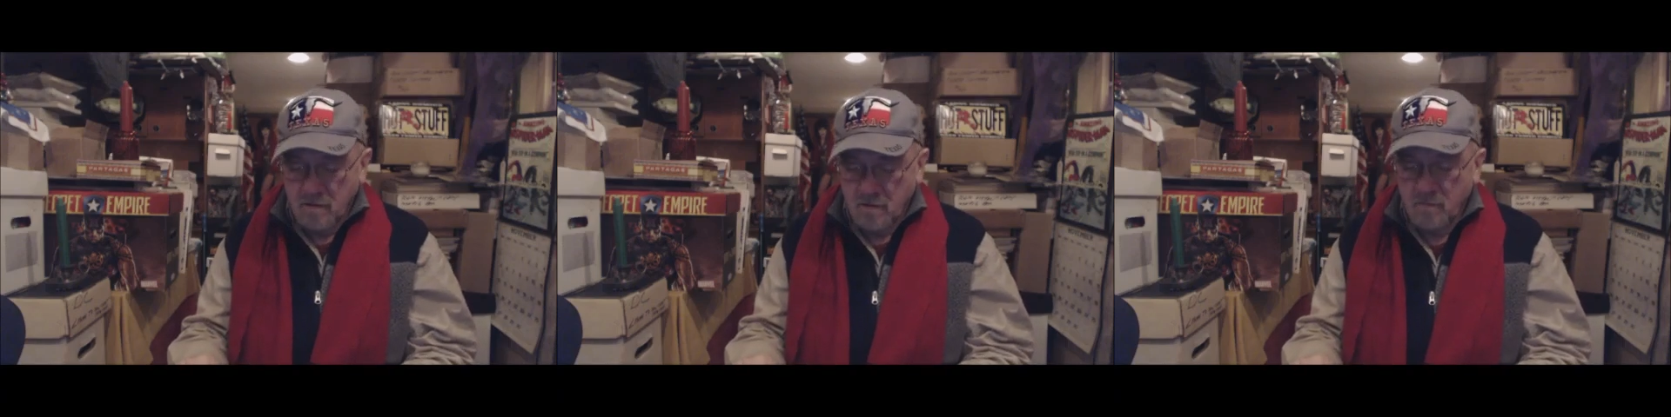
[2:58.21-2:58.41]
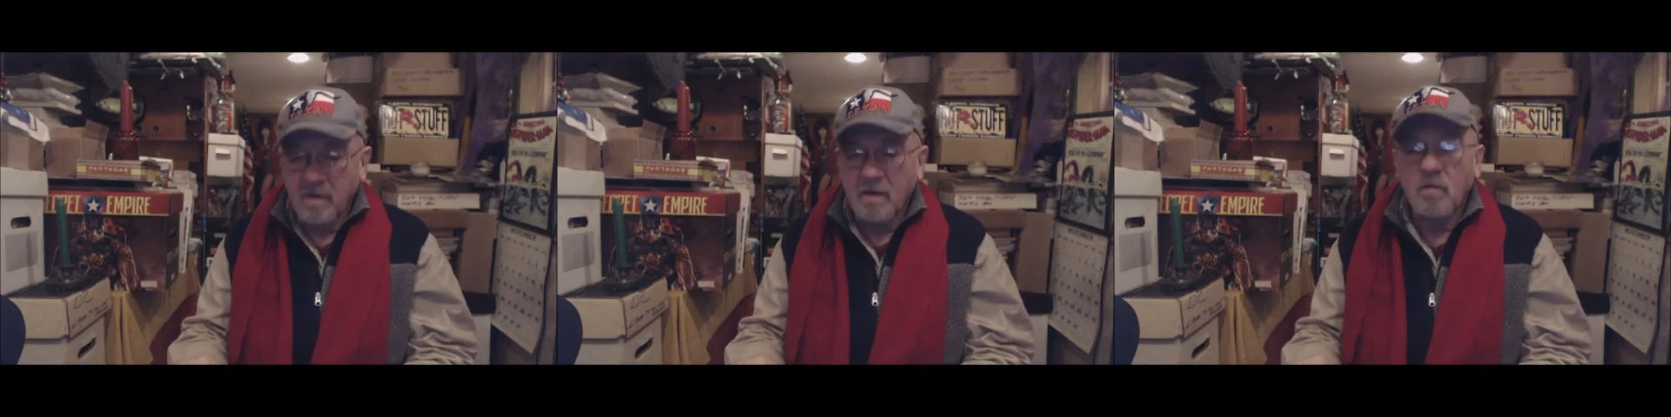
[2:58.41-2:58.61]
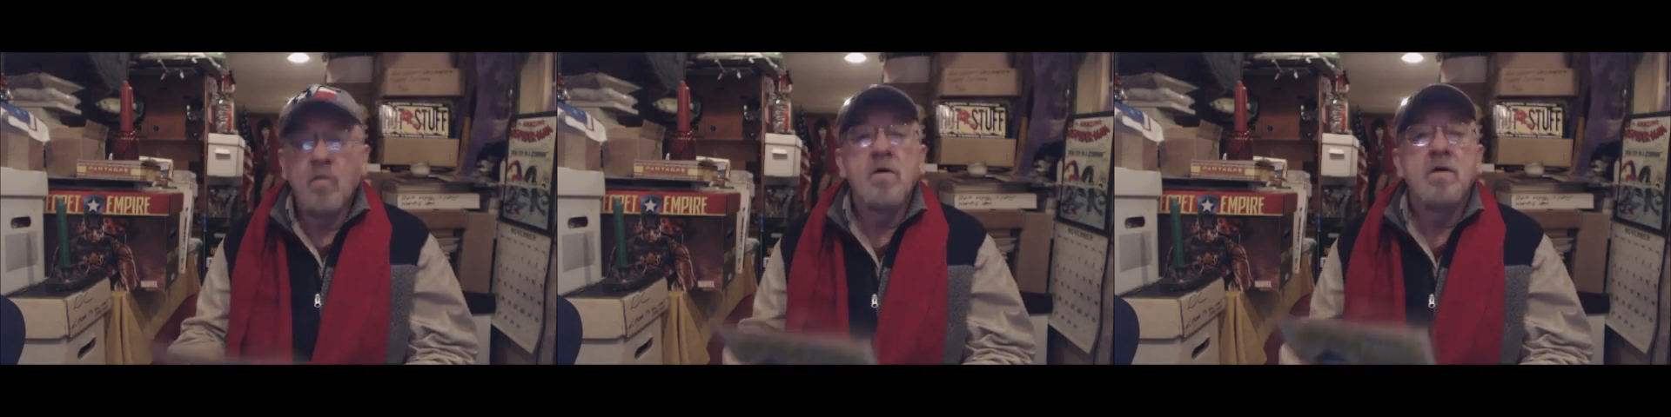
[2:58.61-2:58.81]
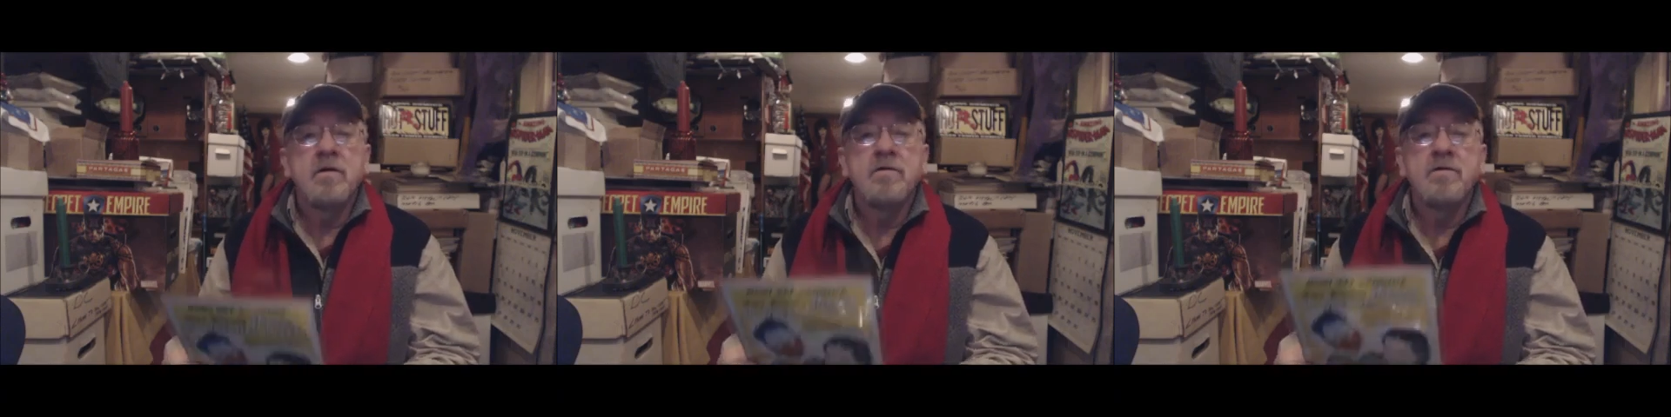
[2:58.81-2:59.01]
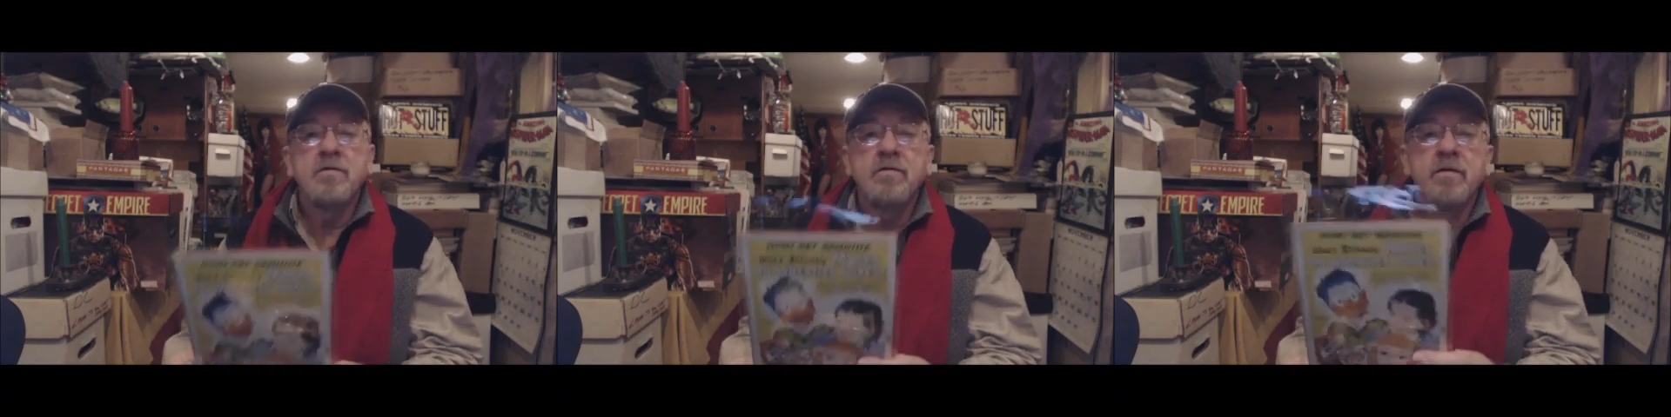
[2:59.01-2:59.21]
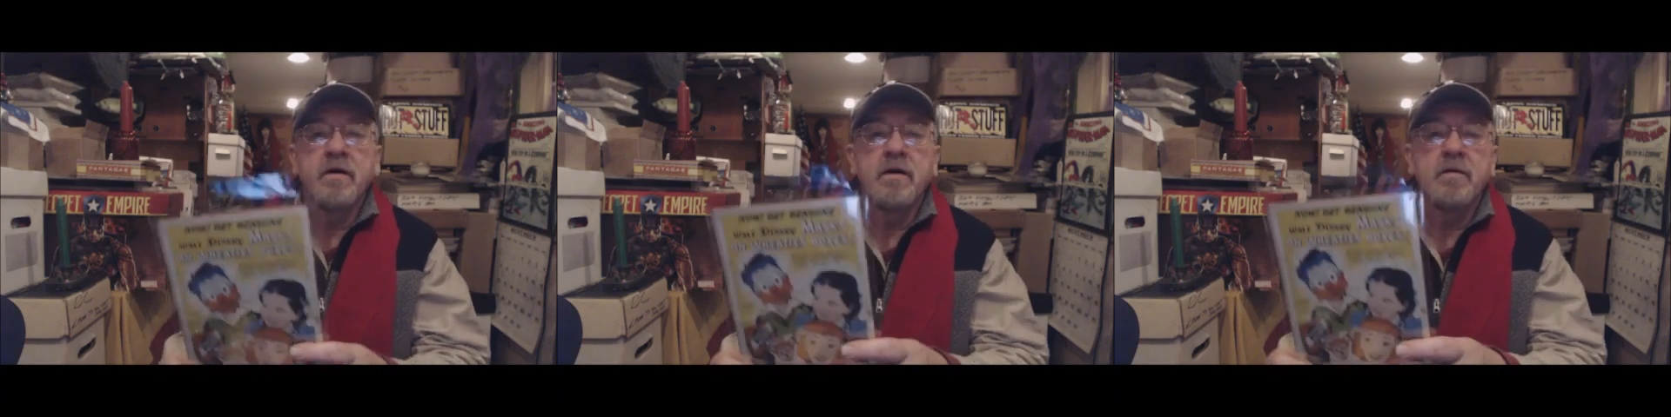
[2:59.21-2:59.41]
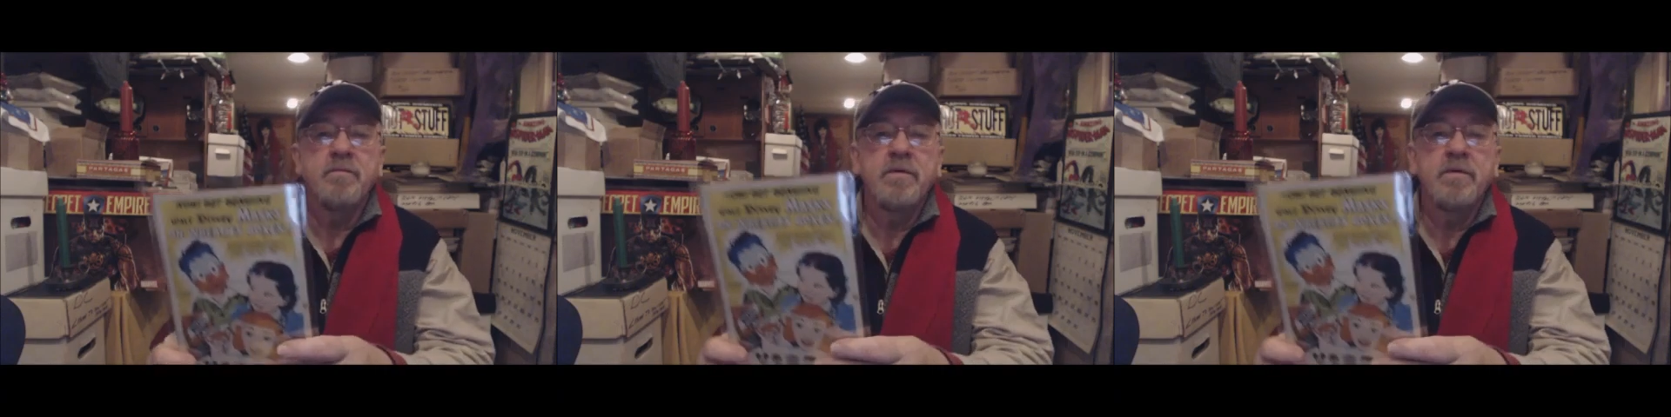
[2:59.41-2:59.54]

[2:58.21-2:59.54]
you might want to do that,